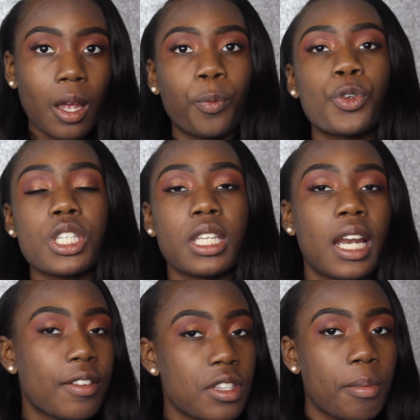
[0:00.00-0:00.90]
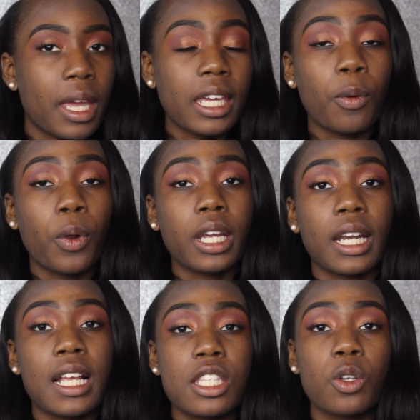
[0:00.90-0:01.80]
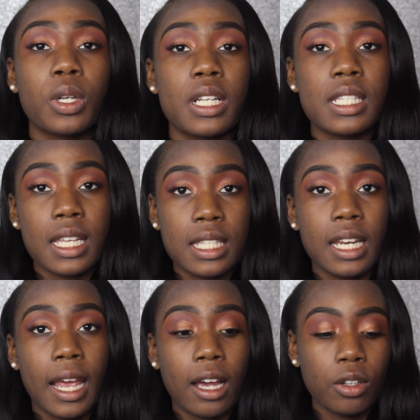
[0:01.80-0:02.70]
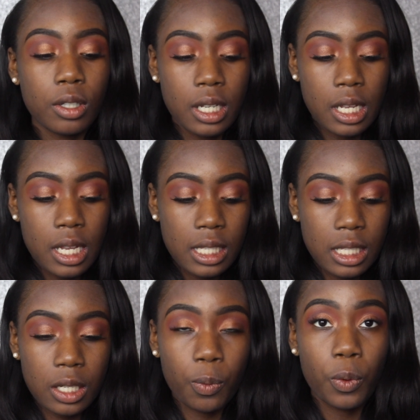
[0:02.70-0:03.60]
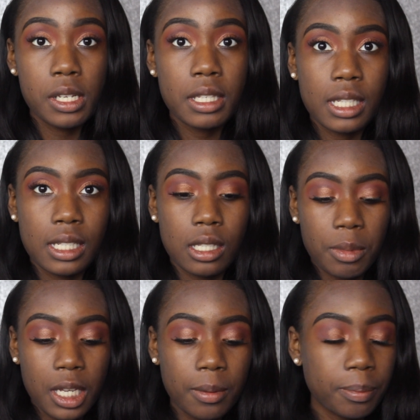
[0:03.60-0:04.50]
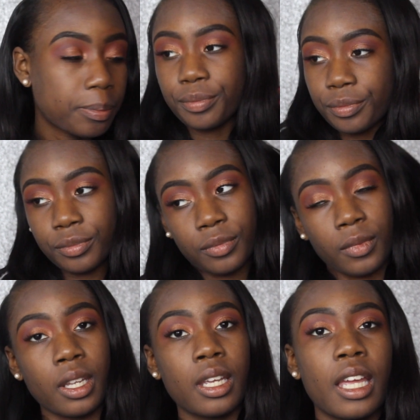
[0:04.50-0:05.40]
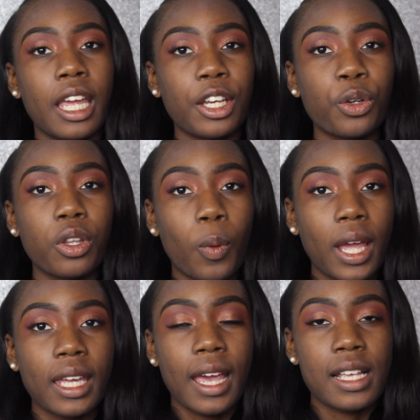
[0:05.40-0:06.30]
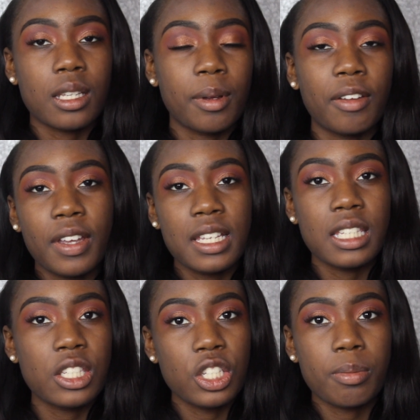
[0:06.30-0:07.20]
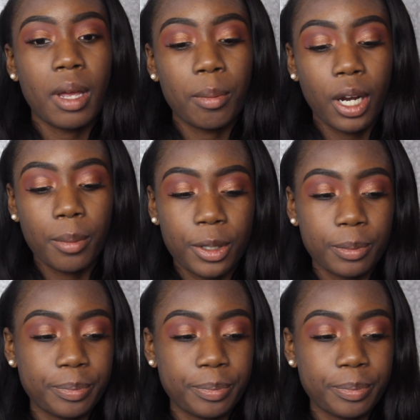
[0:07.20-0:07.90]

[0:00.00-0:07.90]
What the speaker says: we're just gonna have to make it work, and I still want to test it out since it was sent to me. Ignore the white cast on my face, it's just my primer.